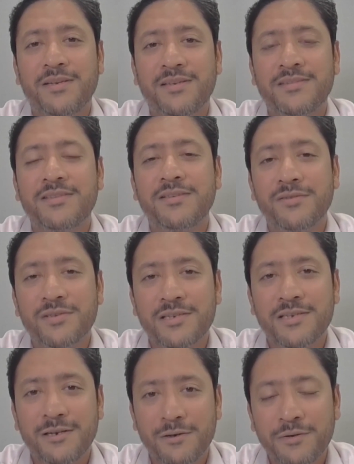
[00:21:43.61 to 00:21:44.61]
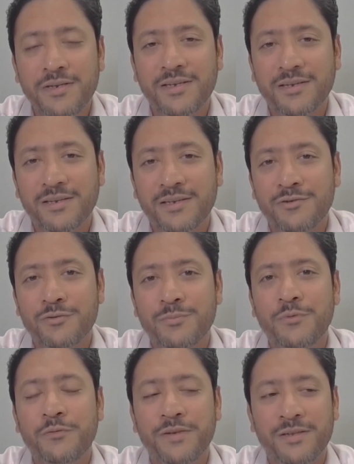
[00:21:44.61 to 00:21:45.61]
is seriously looking into
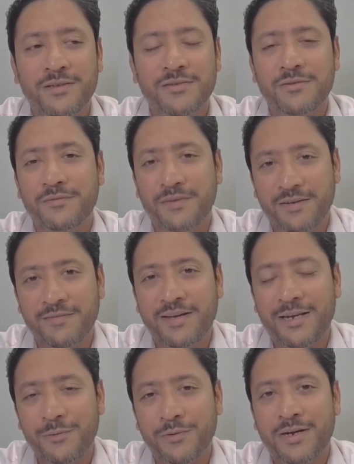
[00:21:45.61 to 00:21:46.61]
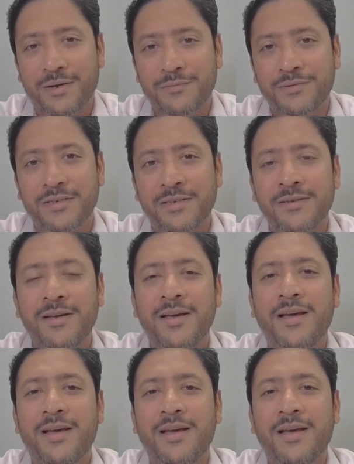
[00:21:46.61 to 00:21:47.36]
moving this to fair value accounting.